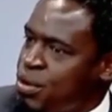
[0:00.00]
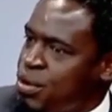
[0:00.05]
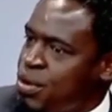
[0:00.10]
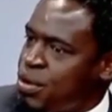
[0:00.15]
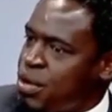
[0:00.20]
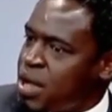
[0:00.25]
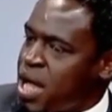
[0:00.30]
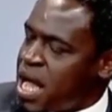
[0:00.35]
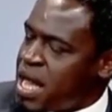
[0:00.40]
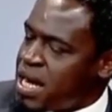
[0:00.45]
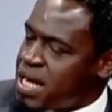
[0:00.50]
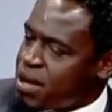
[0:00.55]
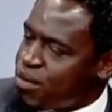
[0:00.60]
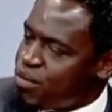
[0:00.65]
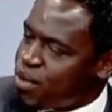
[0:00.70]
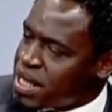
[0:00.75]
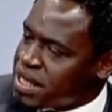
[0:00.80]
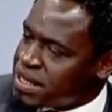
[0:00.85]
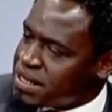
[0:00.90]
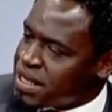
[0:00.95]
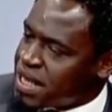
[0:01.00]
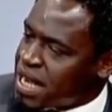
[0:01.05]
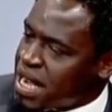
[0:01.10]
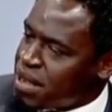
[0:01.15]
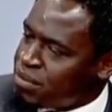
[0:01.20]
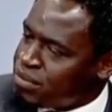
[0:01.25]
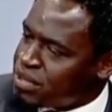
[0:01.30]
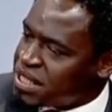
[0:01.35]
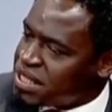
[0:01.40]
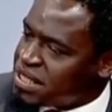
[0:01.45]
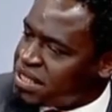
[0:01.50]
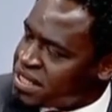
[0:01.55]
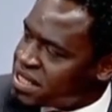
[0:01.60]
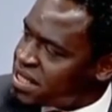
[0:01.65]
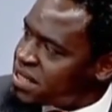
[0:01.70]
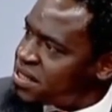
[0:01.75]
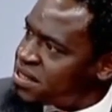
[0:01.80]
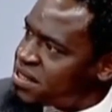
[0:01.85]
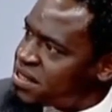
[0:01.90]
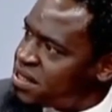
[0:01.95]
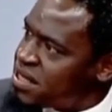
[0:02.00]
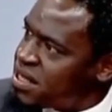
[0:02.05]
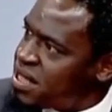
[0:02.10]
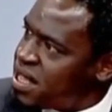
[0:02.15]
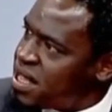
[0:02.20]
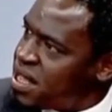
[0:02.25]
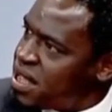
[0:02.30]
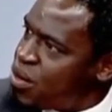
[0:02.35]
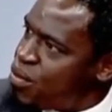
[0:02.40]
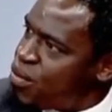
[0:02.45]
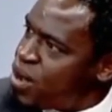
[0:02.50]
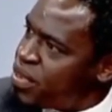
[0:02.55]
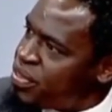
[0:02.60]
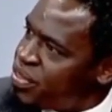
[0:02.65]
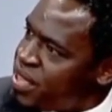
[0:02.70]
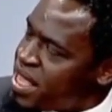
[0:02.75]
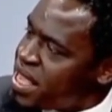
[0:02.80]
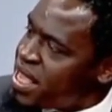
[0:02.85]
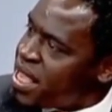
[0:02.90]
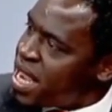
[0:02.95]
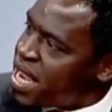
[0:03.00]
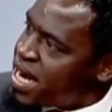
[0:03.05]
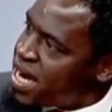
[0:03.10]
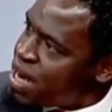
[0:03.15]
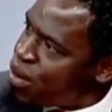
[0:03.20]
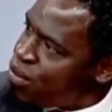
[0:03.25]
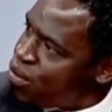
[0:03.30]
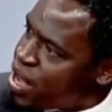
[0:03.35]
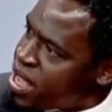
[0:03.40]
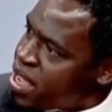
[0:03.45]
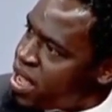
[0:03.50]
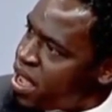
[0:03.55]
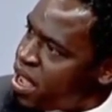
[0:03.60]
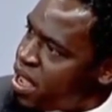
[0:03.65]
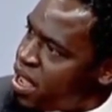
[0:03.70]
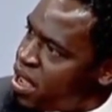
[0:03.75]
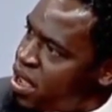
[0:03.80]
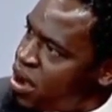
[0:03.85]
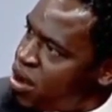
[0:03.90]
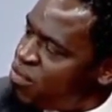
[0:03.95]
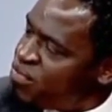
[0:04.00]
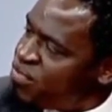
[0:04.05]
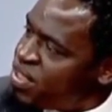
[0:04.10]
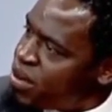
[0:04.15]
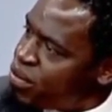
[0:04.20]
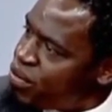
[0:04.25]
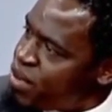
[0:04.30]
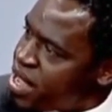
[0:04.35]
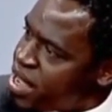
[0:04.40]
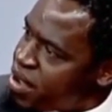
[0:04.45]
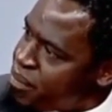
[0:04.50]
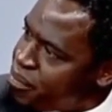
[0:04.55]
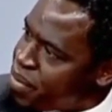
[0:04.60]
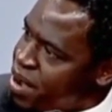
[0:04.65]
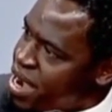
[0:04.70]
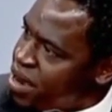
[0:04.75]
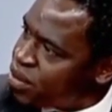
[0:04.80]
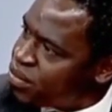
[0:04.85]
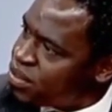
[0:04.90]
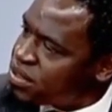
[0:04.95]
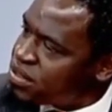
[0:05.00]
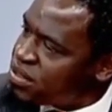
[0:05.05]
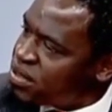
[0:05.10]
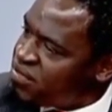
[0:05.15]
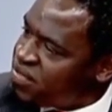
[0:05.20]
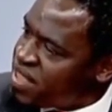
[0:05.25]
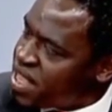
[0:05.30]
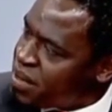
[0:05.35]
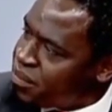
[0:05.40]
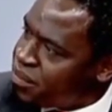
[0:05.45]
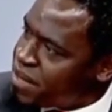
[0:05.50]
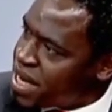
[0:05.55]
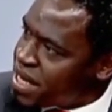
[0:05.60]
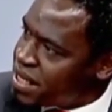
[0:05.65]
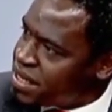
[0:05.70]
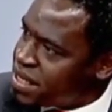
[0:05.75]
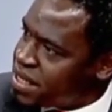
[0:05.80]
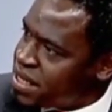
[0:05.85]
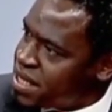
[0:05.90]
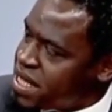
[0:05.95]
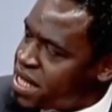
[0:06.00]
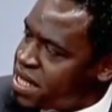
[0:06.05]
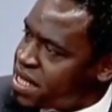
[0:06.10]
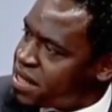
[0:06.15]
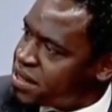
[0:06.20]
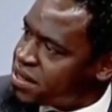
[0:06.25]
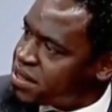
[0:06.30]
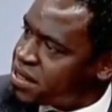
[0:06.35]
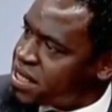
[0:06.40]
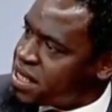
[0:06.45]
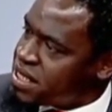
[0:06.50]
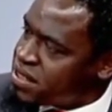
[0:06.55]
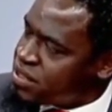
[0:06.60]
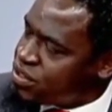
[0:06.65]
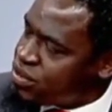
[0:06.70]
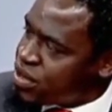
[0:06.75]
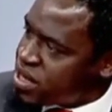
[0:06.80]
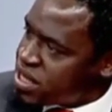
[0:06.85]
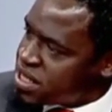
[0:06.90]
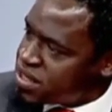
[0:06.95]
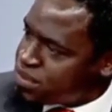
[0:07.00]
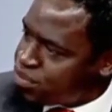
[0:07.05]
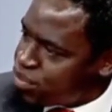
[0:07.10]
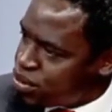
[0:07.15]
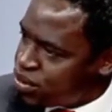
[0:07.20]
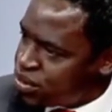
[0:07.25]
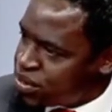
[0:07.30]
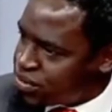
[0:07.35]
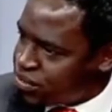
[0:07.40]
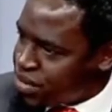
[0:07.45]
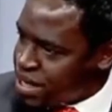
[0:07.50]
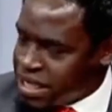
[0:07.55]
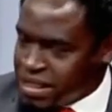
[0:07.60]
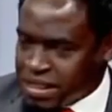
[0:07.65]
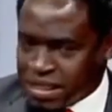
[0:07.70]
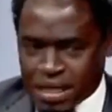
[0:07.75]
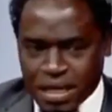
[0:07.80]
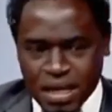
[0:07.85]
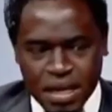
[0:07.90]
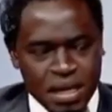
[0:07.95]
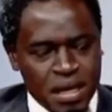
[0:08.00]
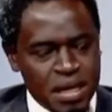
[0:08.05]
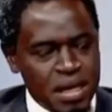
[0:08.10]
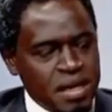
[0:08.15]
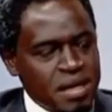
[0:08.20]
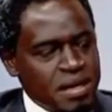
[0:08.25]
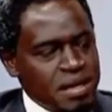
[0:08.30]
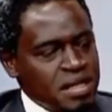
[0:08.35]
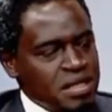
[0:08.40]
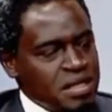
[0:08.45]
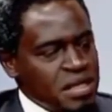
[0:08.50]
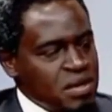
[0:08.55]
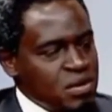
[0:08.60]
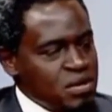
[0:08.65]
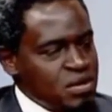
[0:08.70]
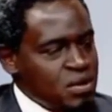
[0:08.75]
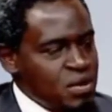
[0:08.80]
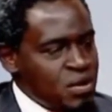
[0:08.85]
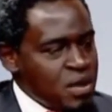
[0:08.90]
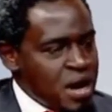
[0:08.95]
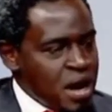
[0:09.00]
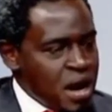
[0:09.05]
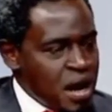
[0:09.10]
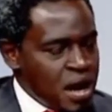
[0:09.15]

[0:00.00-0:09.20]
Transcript: under what circumstances were they unaware of the whereabouts of the abducted Kenyans. It's your responsibility. And Richard Onyonka